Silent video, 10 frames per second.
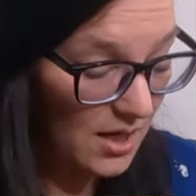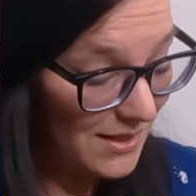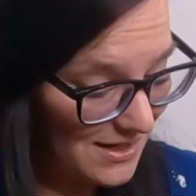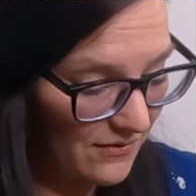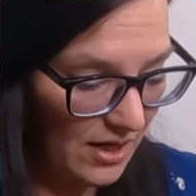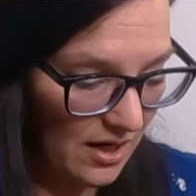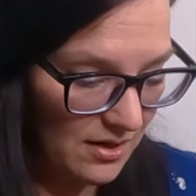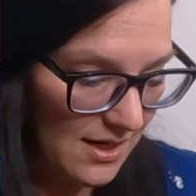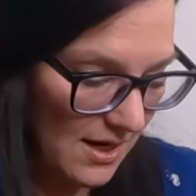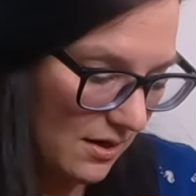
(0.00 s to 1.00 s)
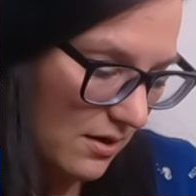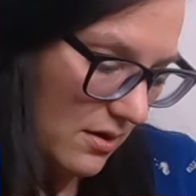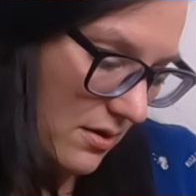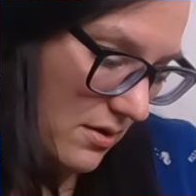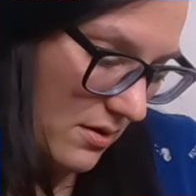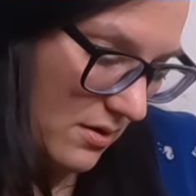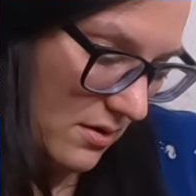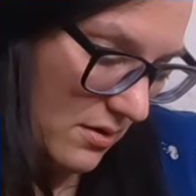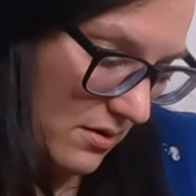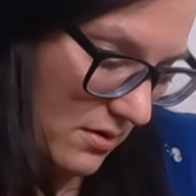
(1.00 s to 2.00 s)
Does have a care tag.
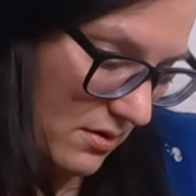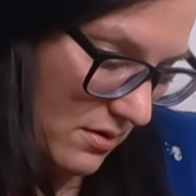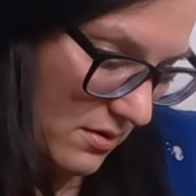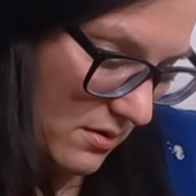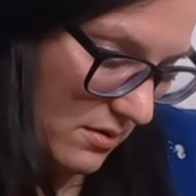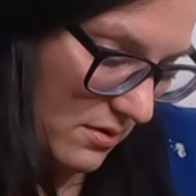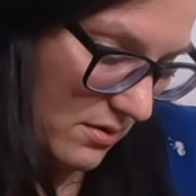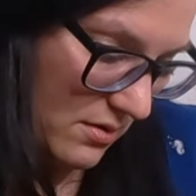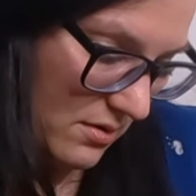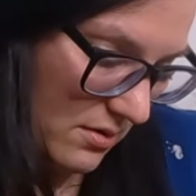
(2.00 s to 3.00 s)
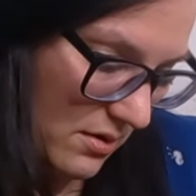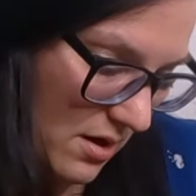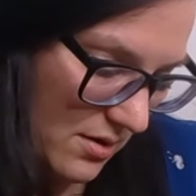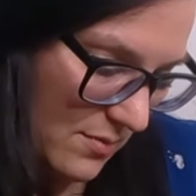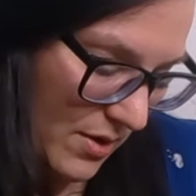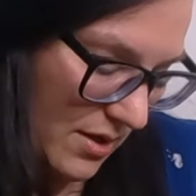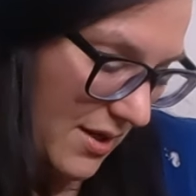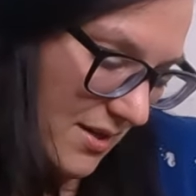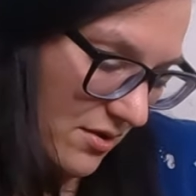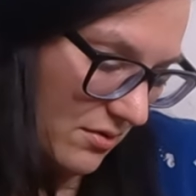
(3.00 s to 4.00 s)
Uh, cotton and
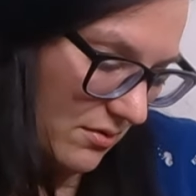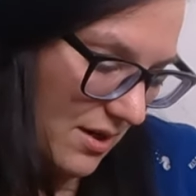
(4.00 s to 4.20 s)
polyester,